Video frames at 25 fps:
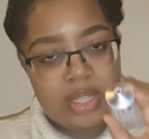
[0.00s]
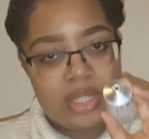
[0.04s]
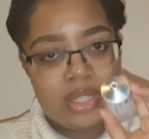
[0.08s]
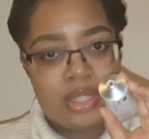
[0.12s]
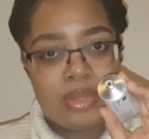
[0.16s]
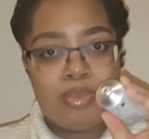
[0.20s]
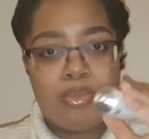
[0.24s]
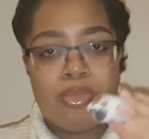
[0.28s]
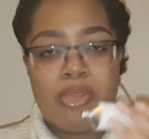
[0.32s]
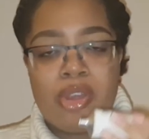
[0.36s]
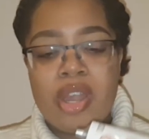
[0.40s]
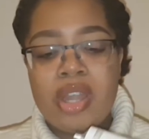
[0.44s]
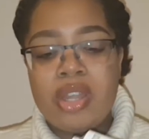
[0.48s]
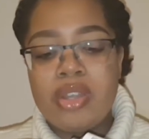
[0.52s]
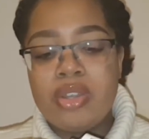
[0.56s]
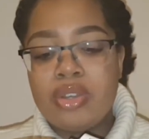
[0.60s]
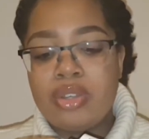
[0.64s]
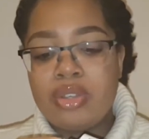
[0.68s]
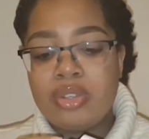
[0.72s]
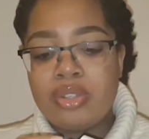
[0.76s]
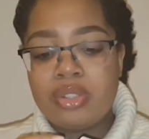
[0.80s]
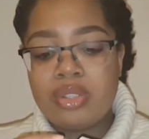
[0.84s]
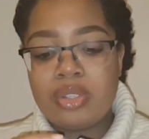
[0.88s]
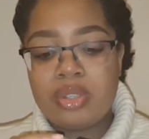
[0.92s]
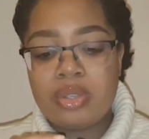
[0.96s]
It's brand
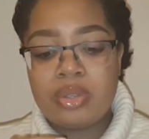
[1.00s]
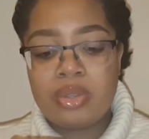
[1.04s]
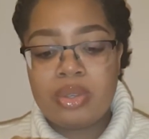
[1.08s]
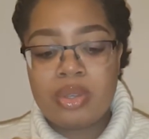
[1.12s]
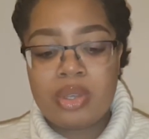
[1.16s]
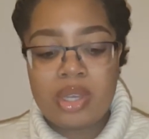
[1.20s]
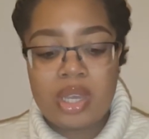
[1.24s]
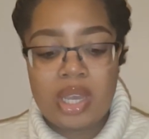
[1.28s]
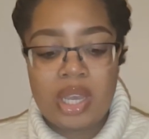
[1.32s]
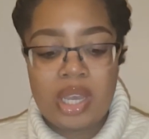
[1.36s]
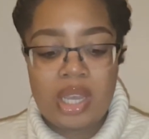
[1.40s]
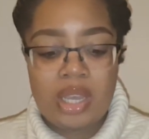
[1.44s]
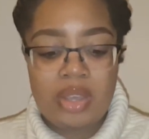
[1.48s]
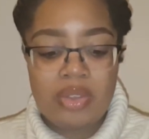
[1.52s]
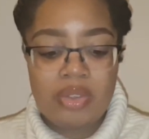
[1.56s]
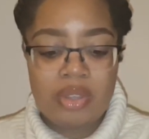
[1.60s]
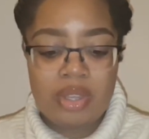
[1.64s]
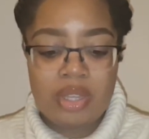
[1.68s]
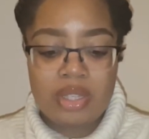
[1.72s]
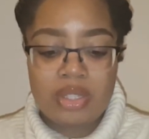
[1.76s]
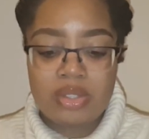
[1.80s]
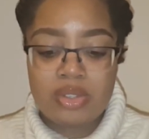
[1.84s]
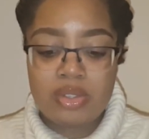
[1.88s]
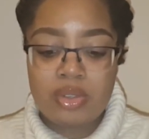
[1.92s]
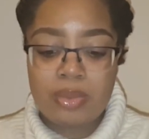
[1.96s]
new, so
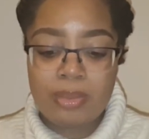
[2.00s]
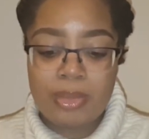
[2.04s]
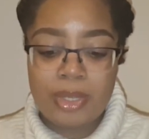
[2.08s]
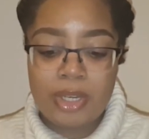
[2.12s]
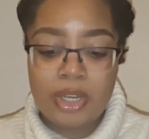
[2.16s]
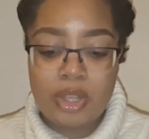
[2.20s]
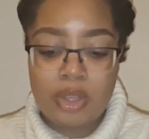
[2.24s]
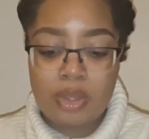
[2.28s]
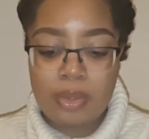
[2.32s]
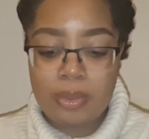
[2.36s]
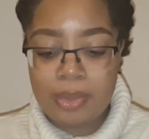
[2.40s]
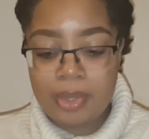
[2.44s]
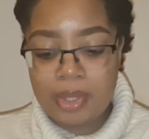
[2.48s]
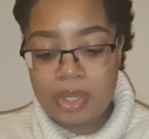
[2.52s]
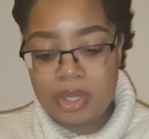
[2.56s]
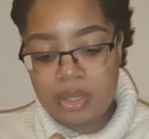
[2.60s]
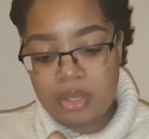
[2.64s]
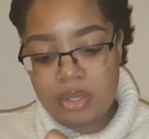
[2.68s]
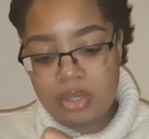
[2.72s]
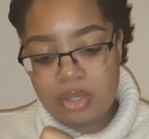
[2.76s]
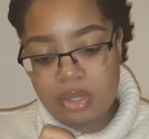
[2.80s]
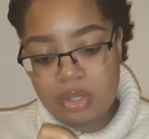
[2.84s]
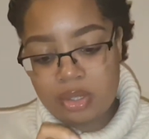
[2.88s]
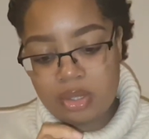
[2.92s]
it's not been opened.